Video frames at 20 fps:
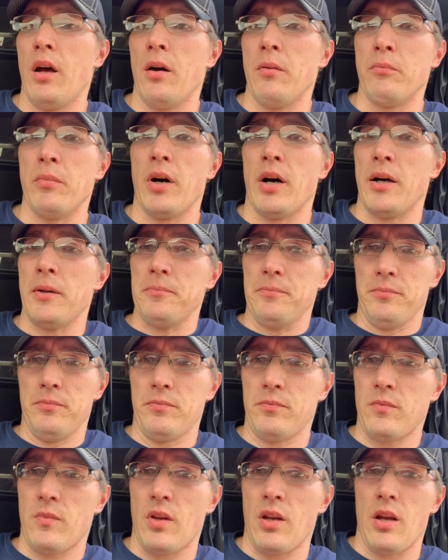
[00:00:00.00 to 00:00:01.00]
But
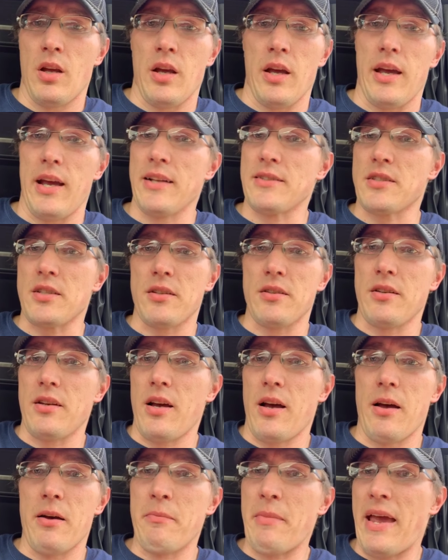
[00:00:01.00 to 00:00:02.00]
it's
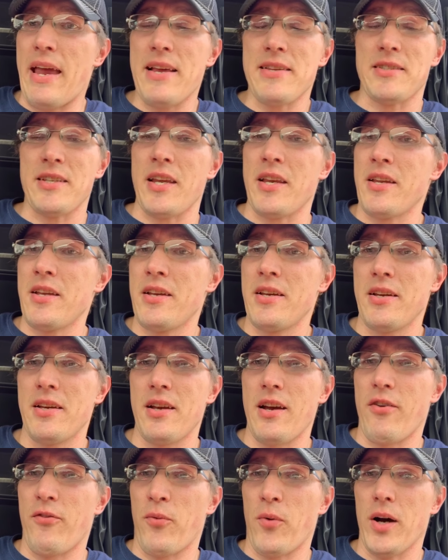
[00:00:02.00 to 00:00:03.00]
amazing
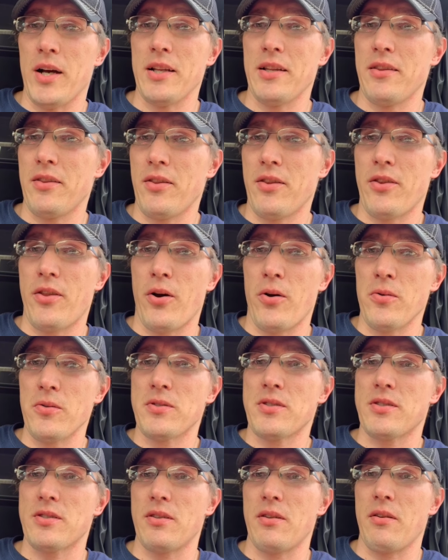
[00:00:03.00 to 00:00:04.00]
of what
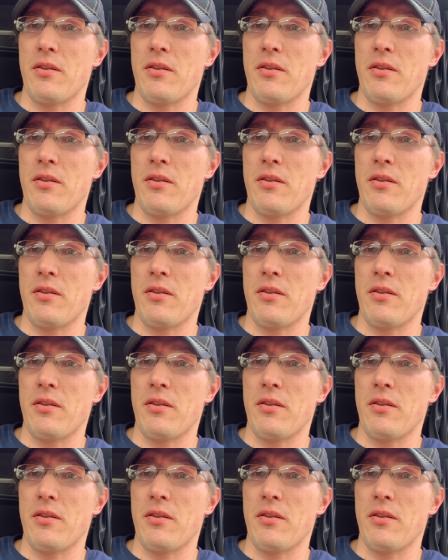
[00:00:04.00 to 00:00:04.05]
those